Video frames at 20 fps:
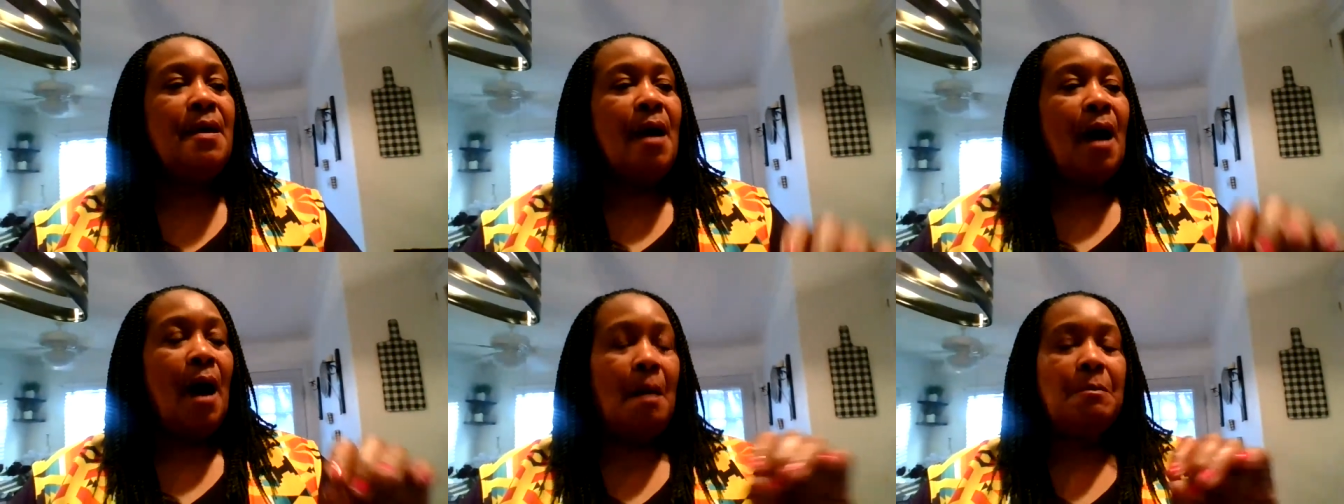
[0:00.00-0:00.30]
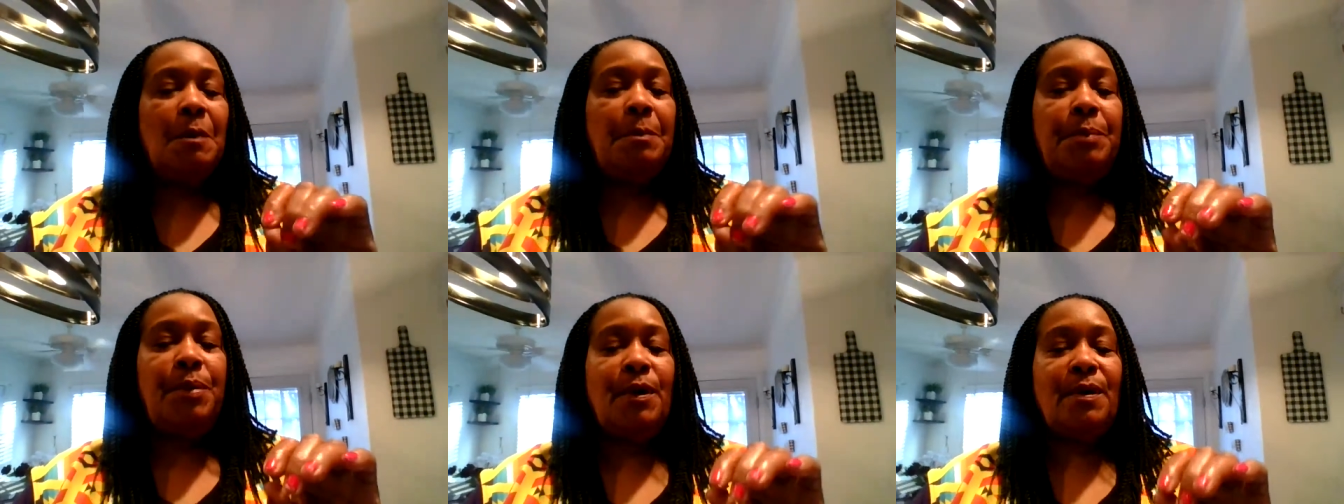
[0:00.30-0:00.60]
I'm
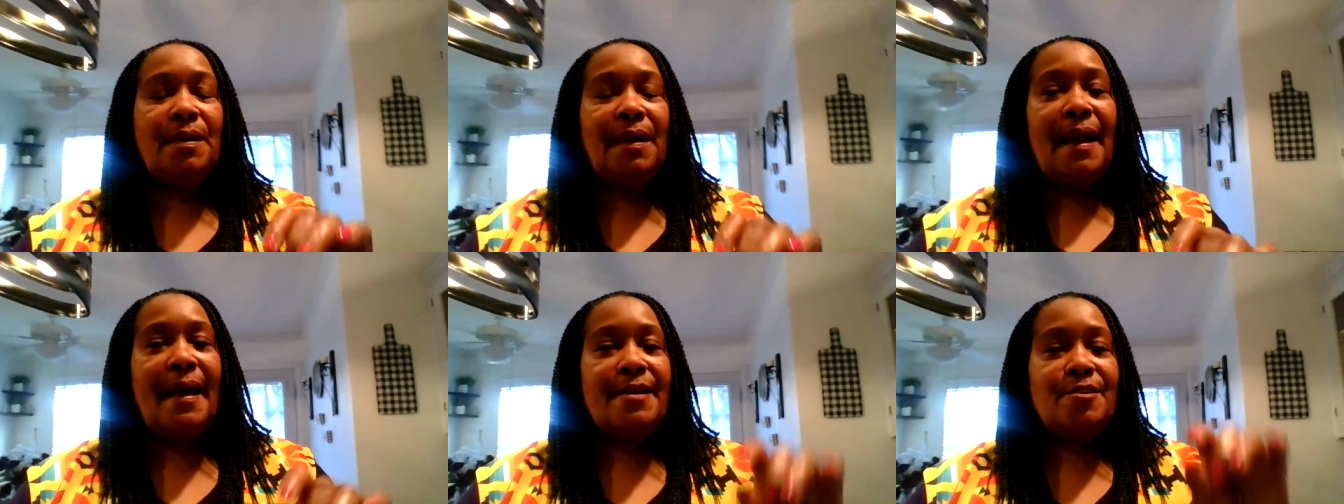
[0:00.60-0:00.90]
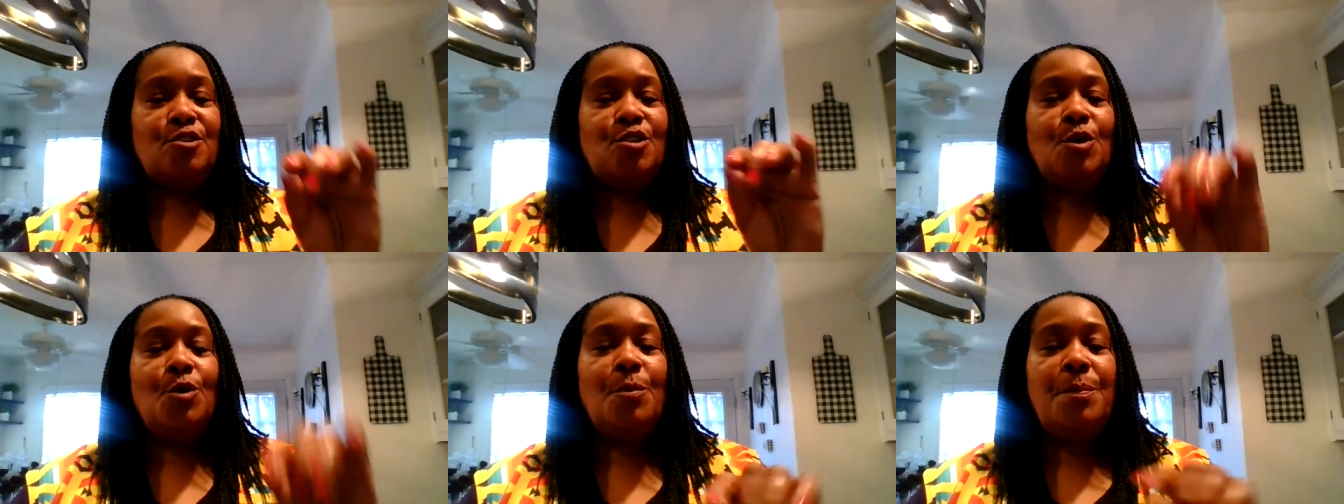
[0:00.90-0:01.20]
going to put
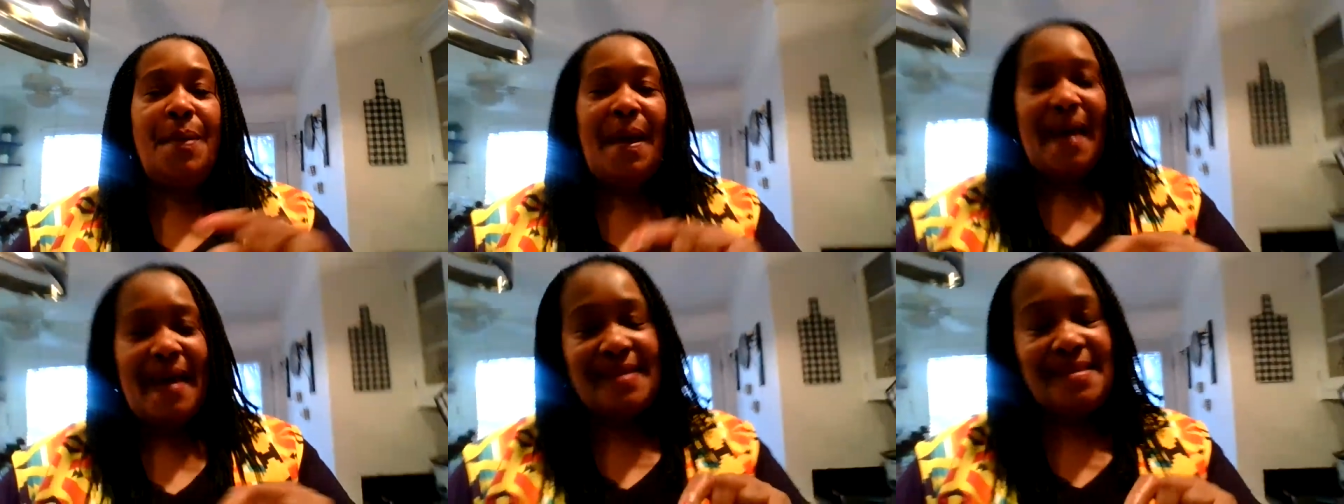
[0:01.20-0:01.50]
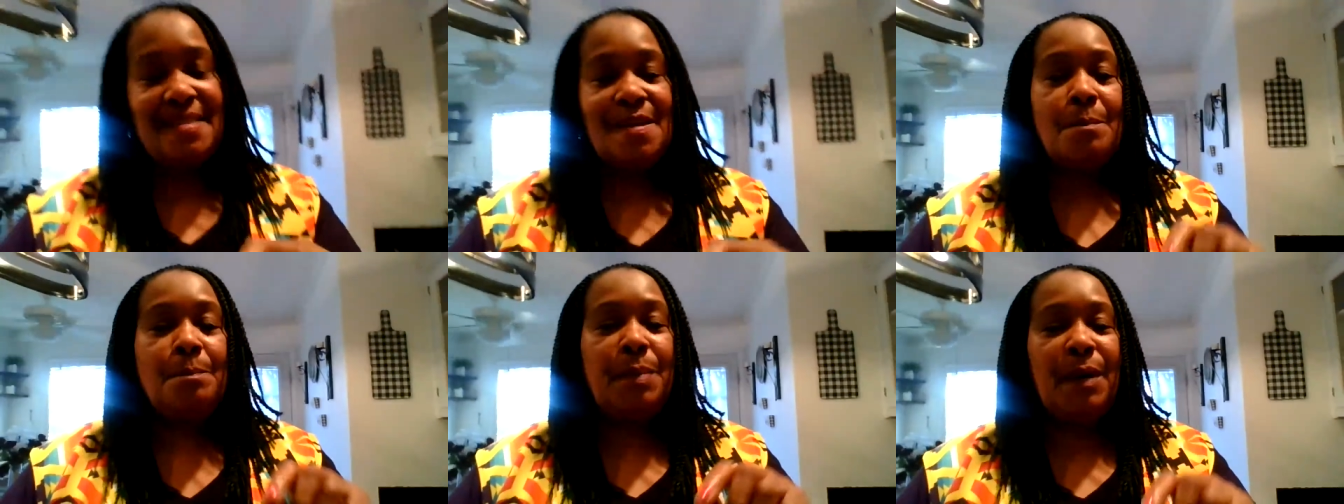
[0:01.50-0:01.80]
like 2
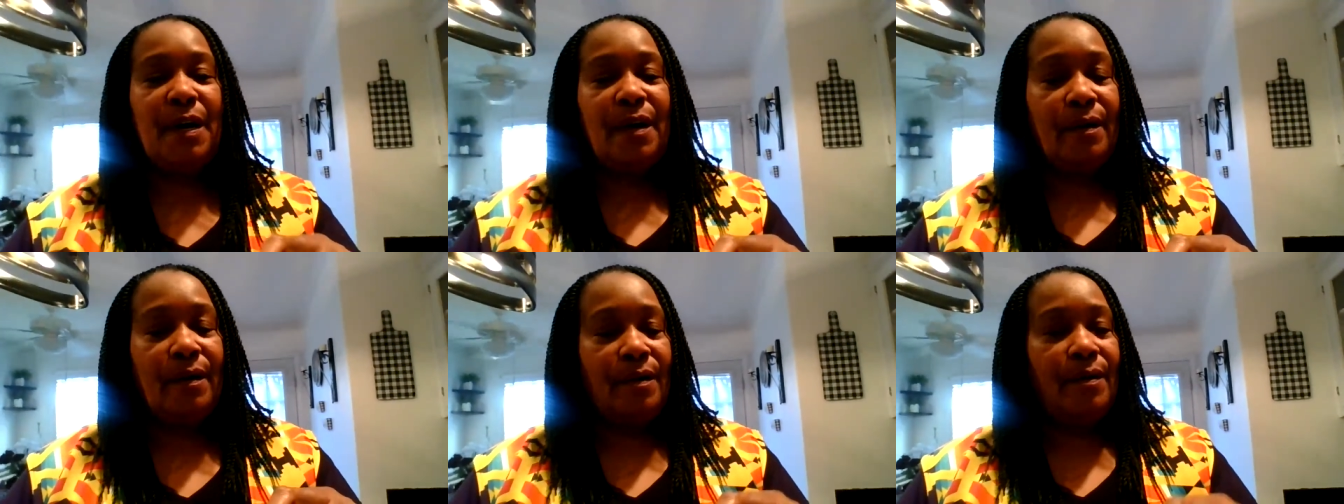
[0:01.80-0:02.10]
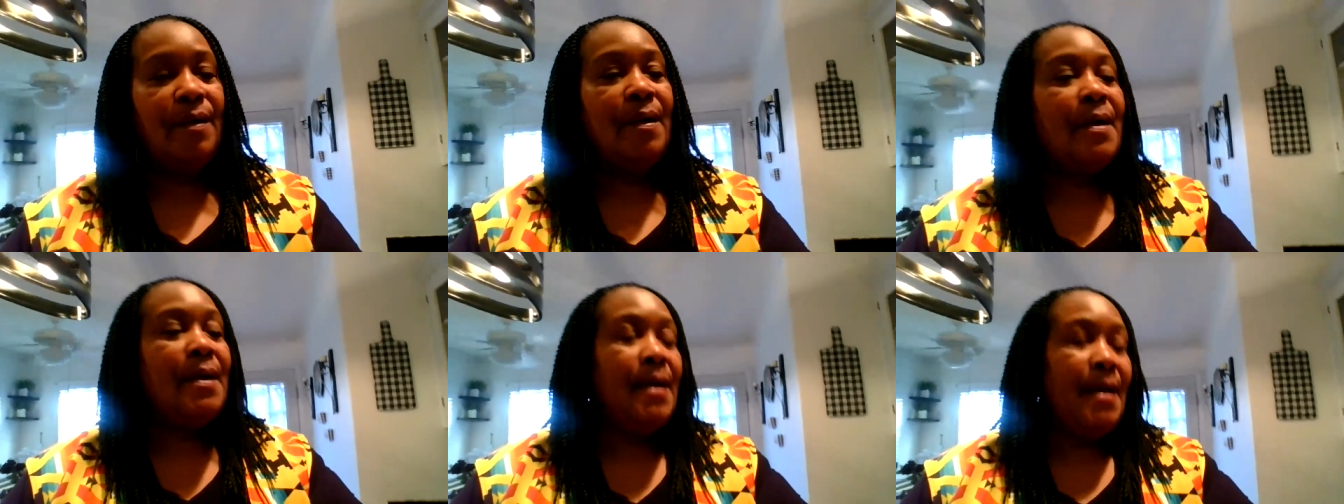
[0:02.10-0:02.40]
pats of
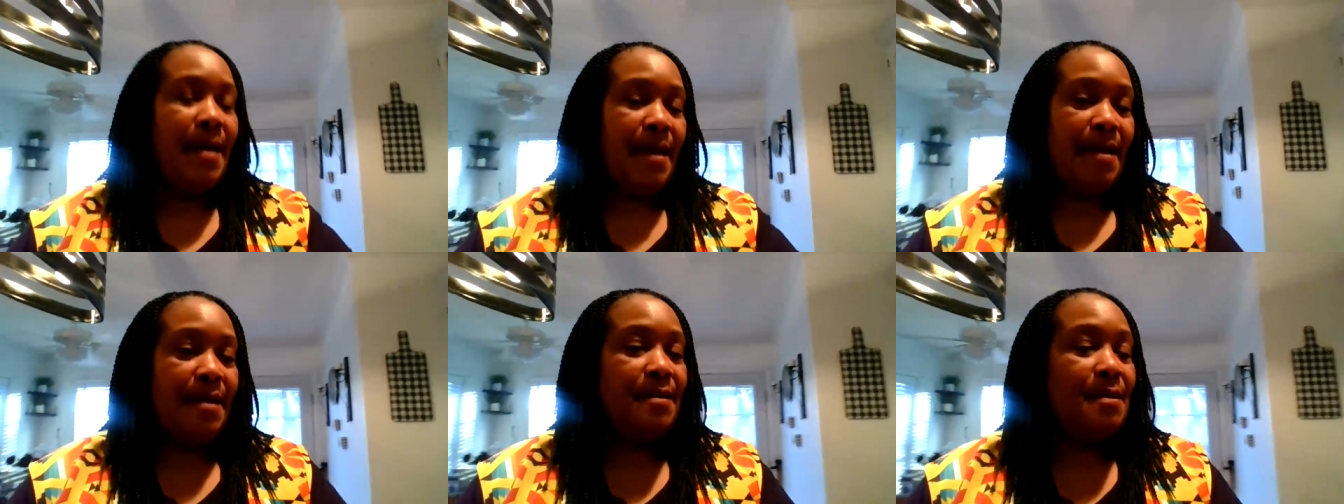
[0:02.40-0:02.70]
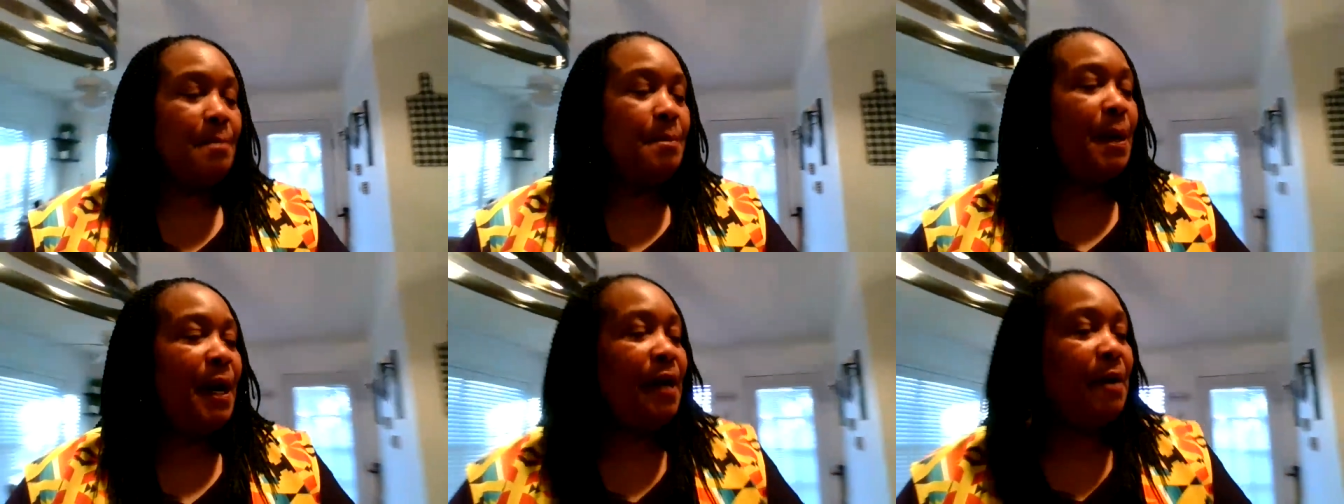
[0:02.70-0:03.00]
butter in the
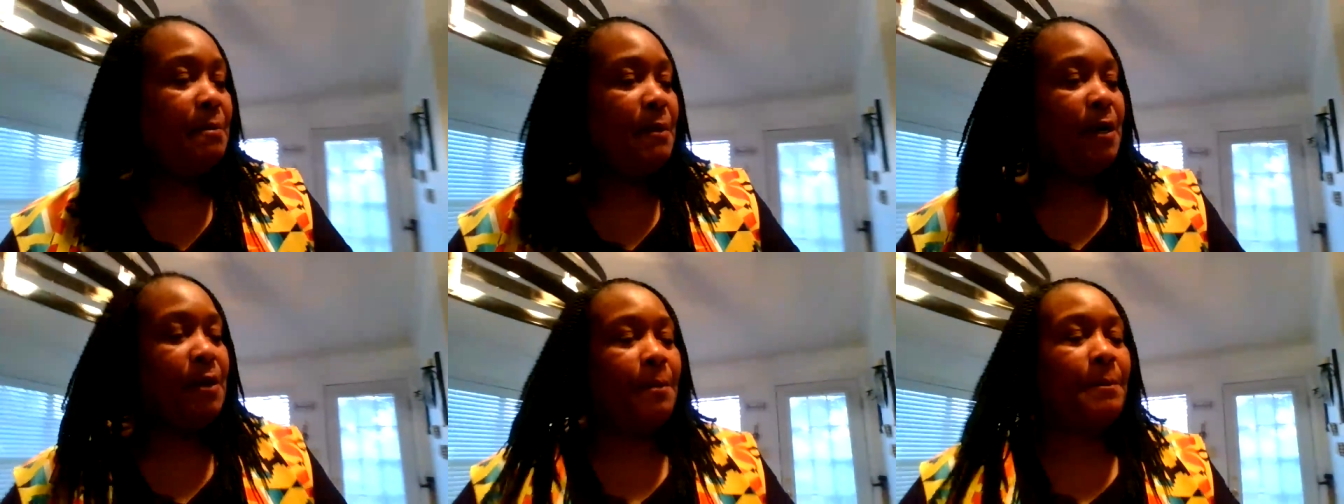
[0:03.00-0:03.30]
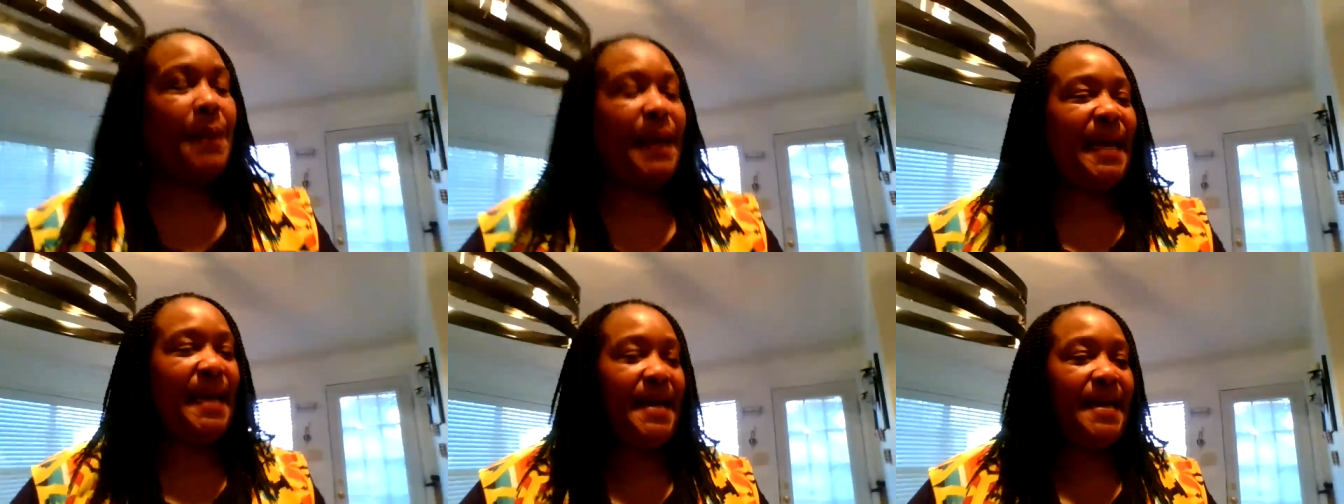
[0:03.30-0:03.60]
bottom of the
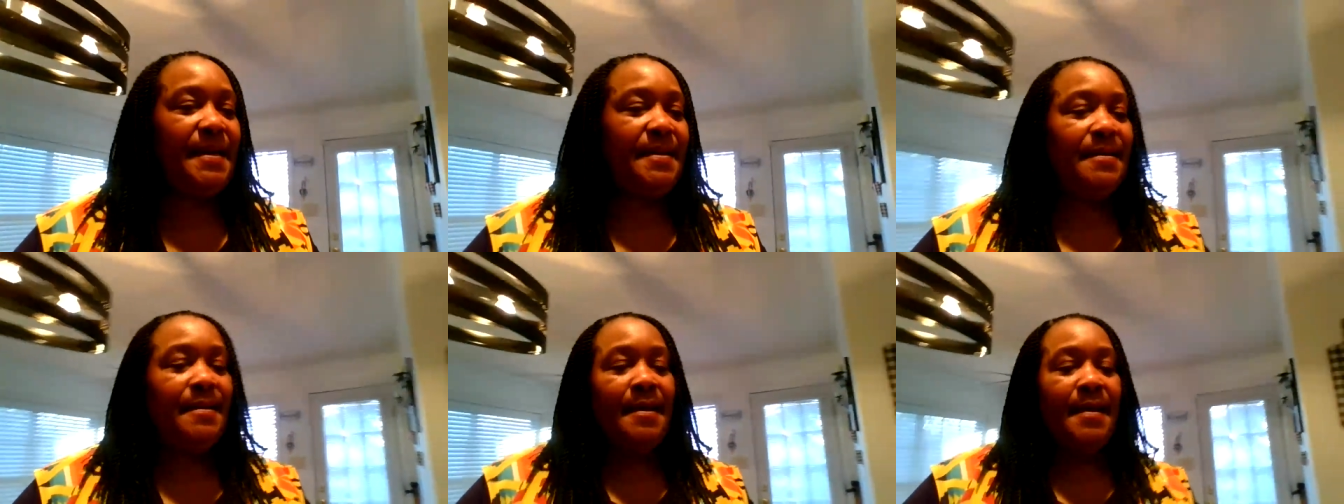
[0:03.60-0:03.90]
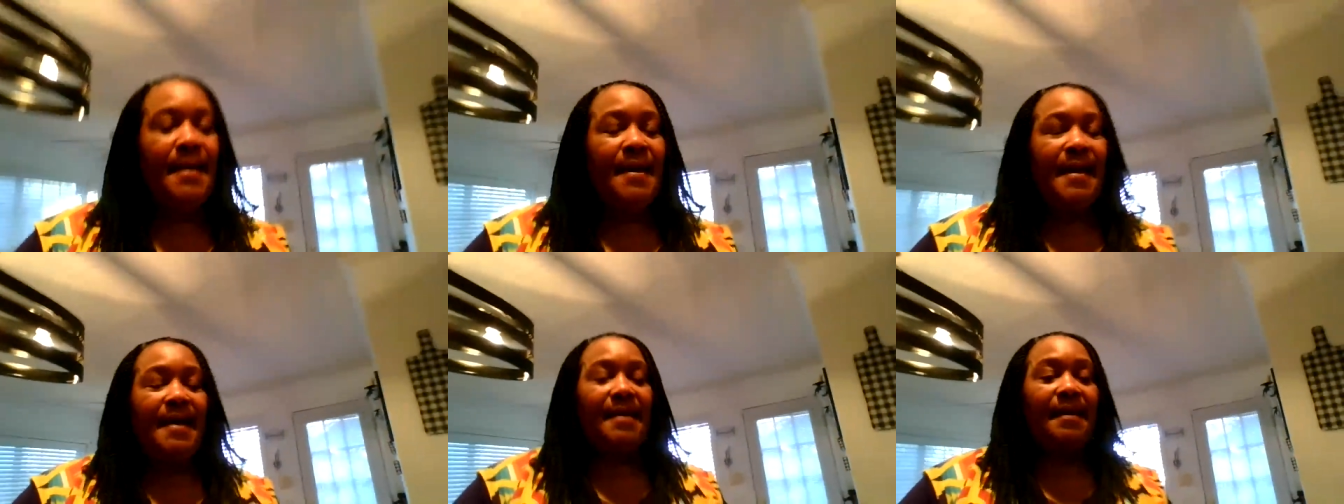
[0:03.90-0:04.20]
pan
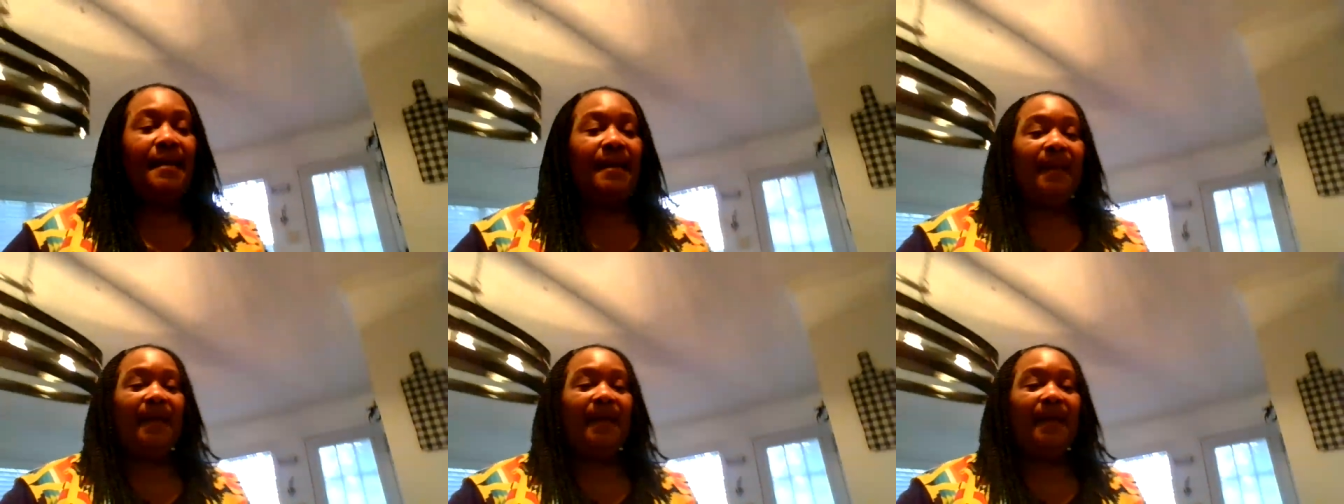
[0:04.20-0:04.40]
and